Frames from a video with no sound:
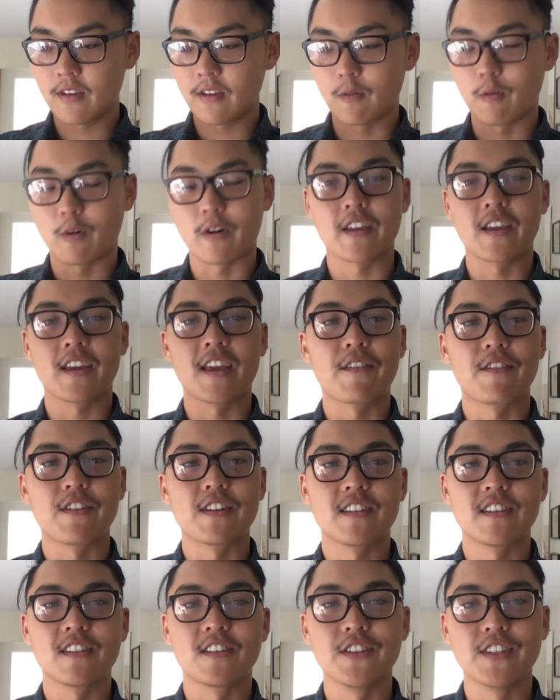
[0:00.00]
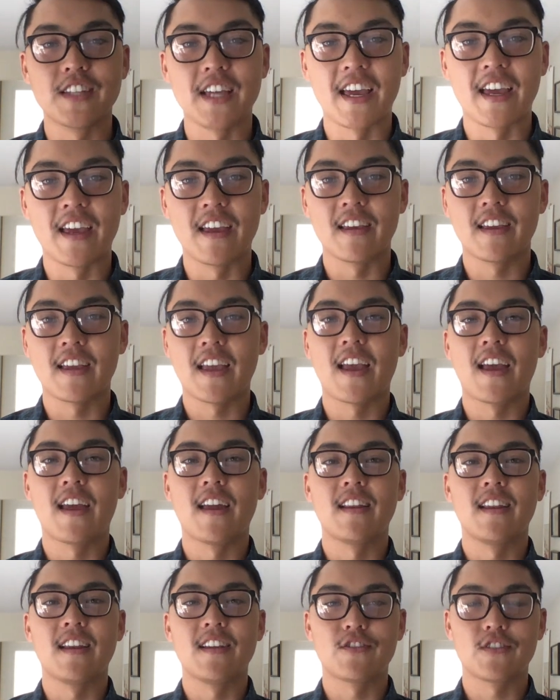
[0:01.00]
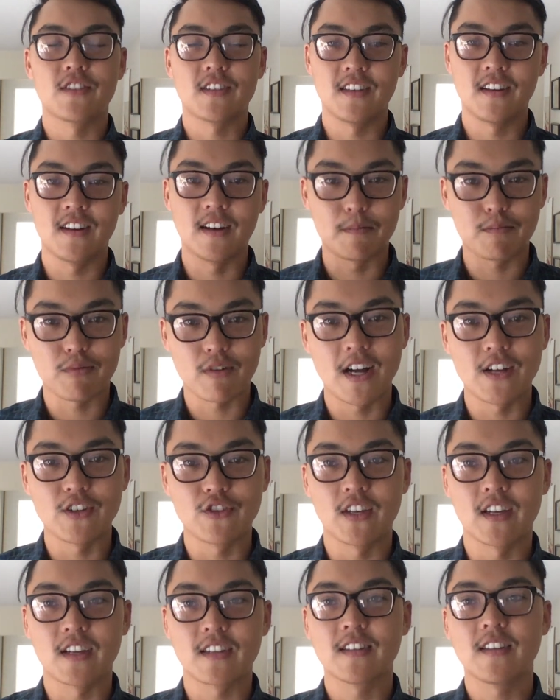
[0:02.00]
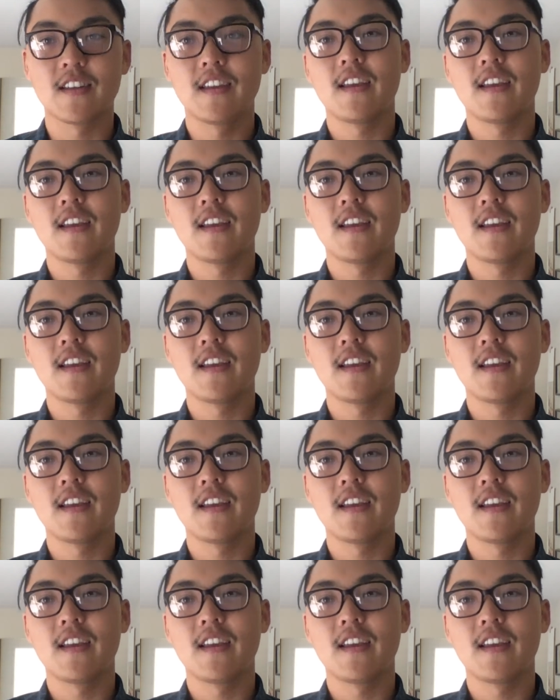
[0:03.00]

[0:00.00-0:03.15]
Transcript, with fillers: working every single day and interested in a project,